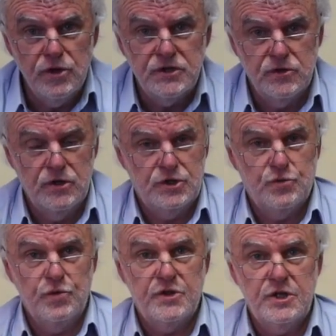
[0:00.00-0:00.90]

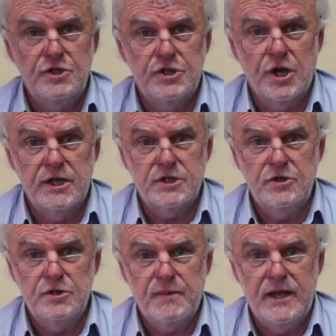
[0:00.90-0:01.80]
research with digitised
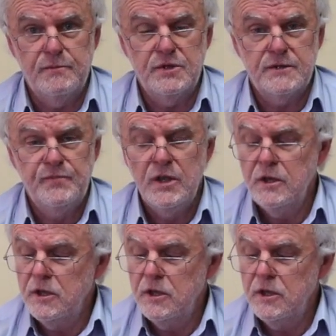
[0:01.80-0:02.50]
newspapers.